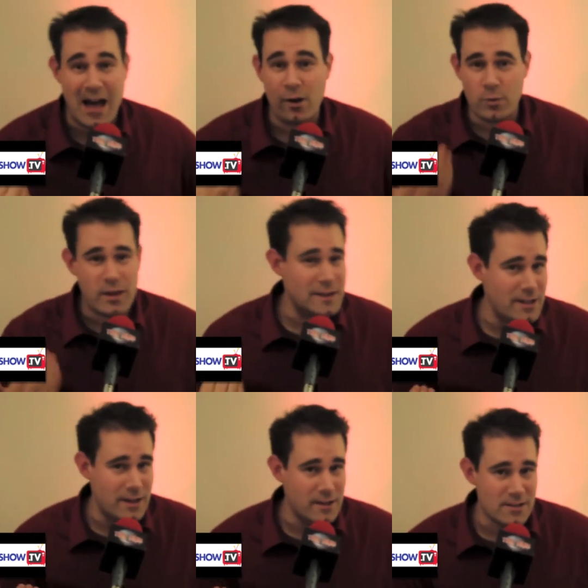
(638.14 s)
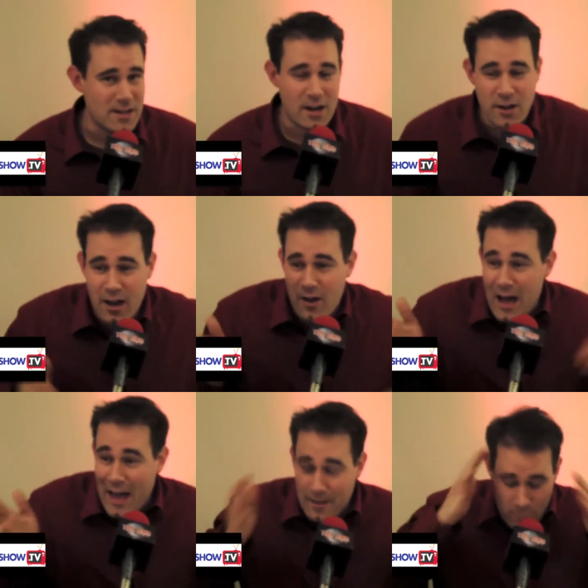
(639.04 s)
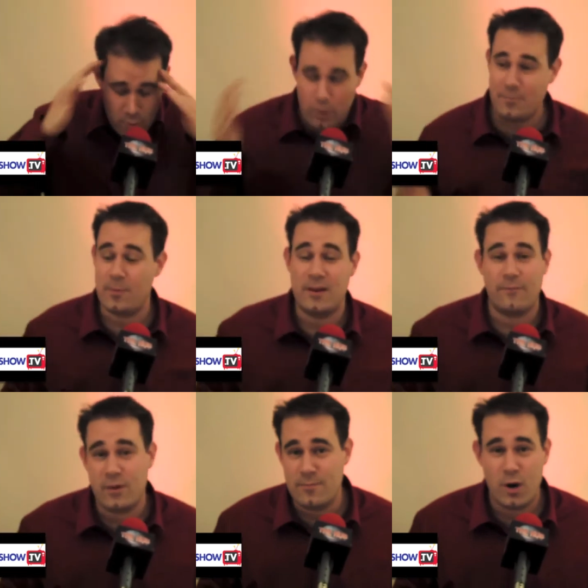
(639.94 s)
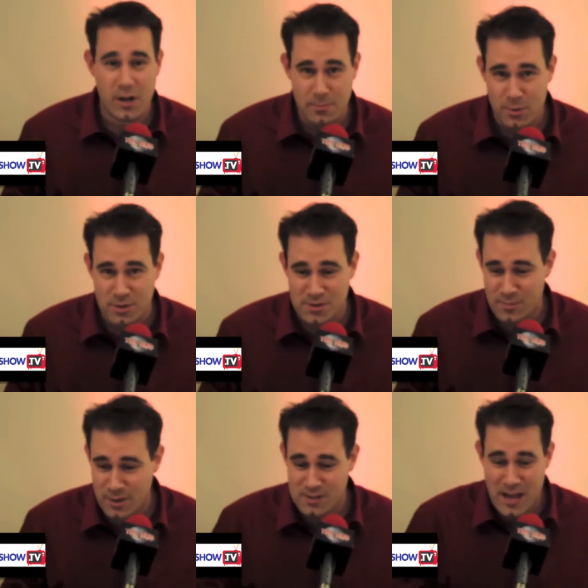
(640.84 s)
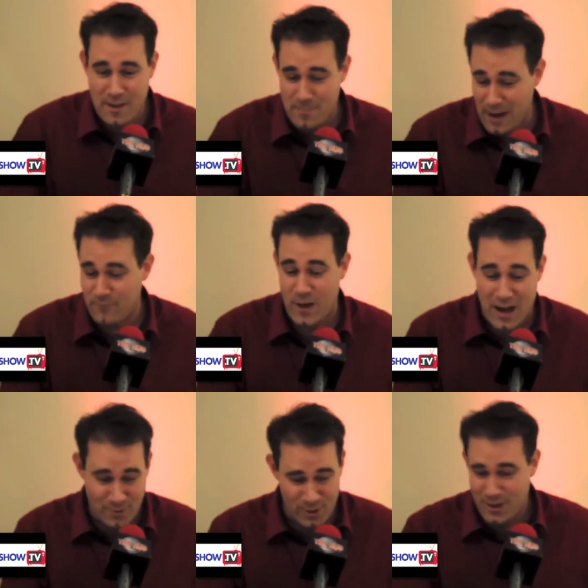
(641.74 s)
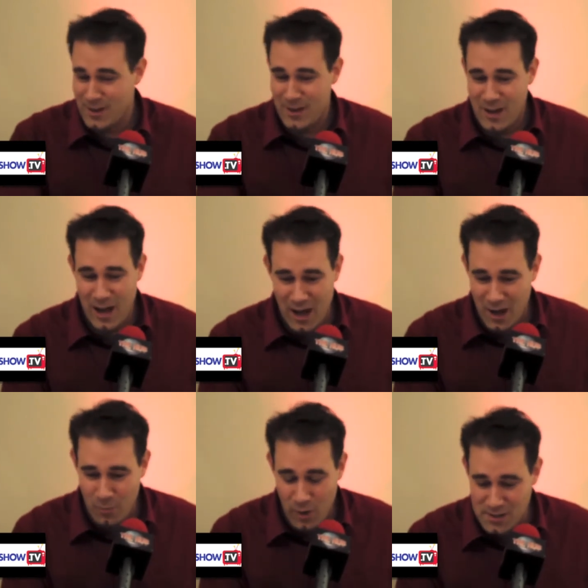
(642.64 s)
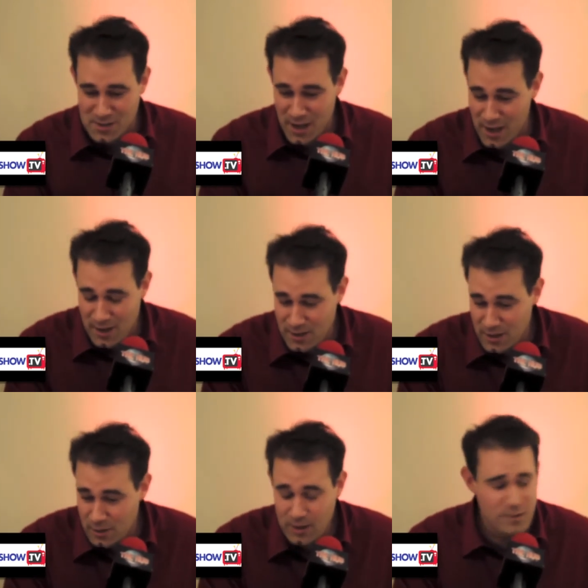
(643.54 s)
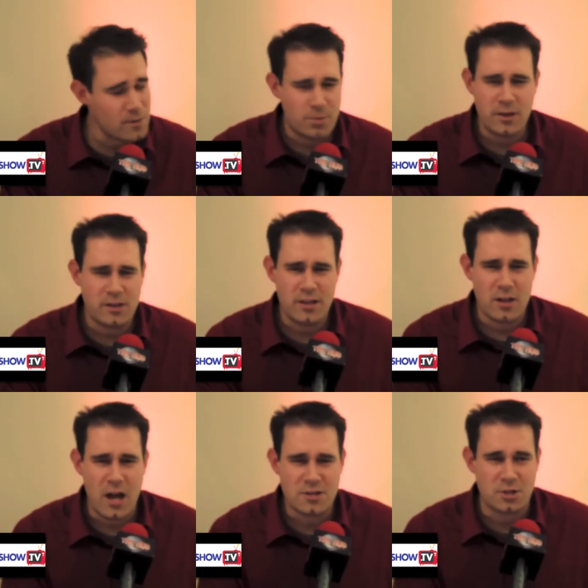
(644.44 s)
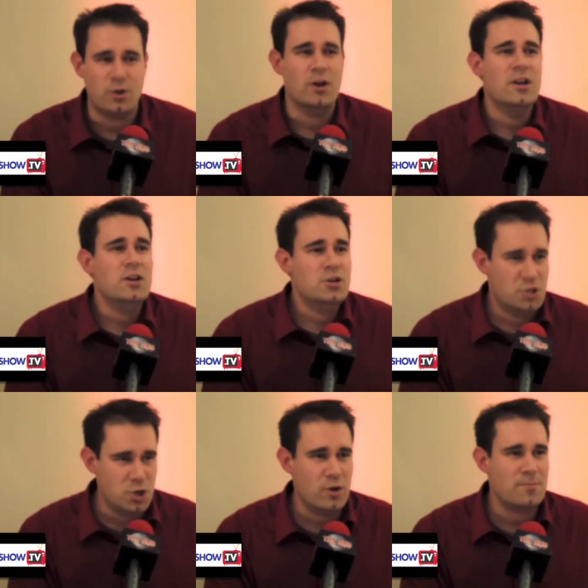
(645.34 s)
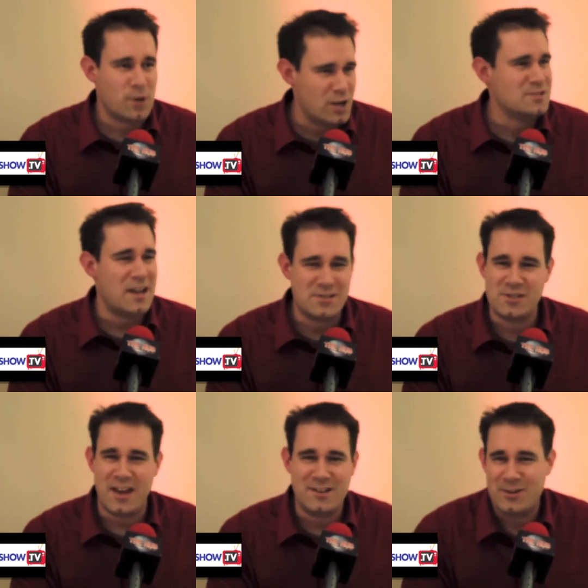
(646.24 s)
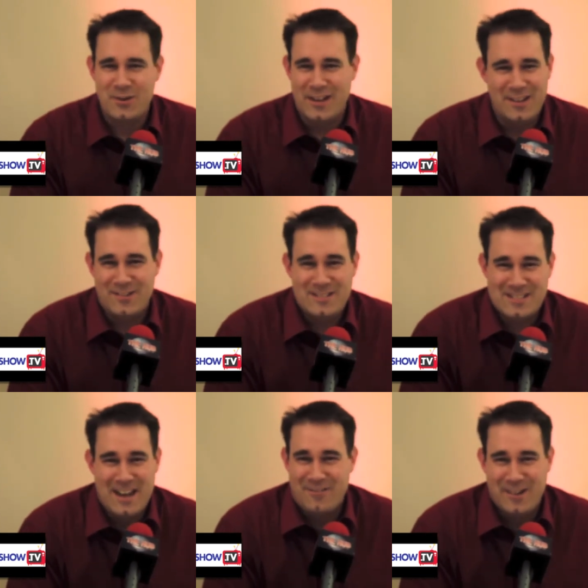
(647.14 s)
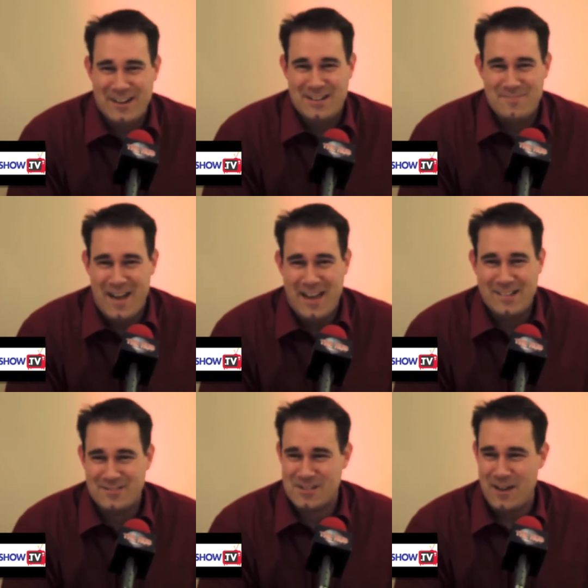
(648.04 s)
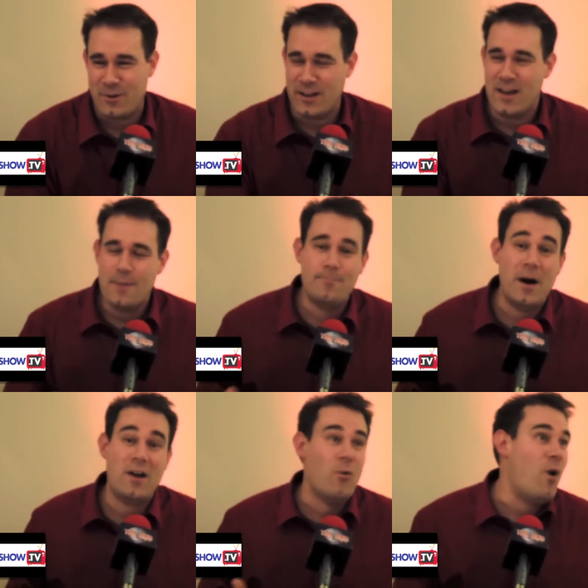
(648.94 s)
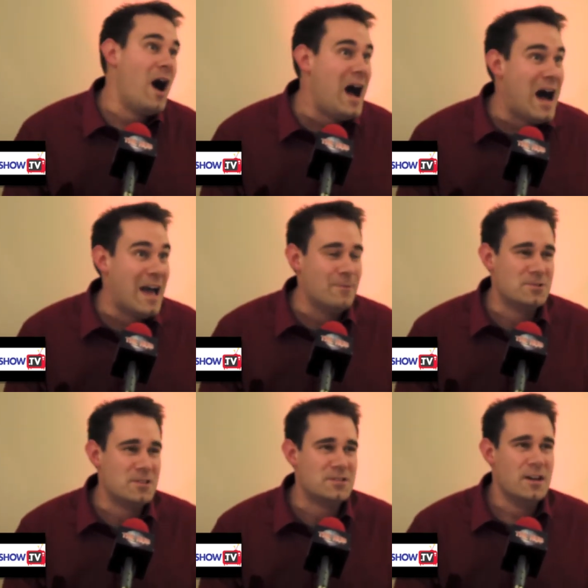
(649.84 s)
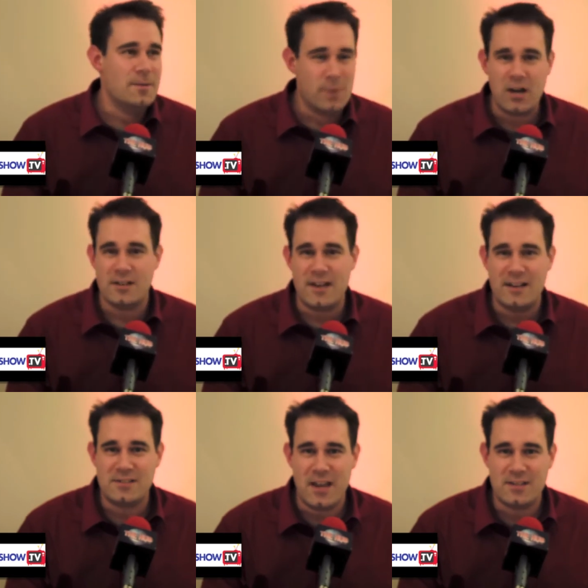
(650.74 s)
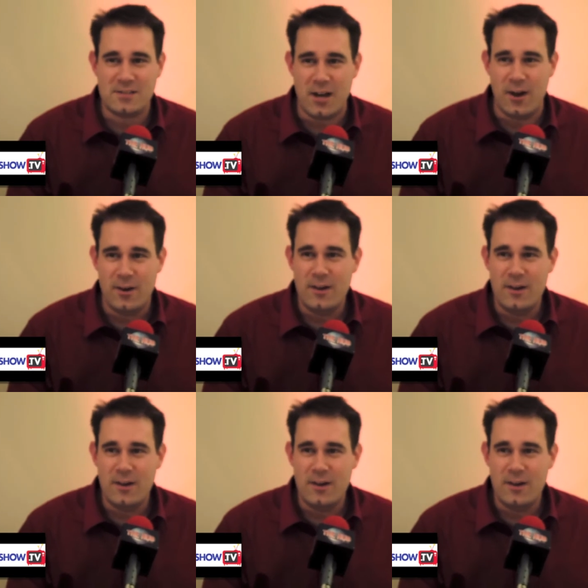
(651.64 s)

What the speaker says: I don't relate to any of this. I don't know how I grew up to be a free market person because my father was, you know, he completely illogical. Do it because I said do it. There was never any debate. There was never any but why. It was just because I said so,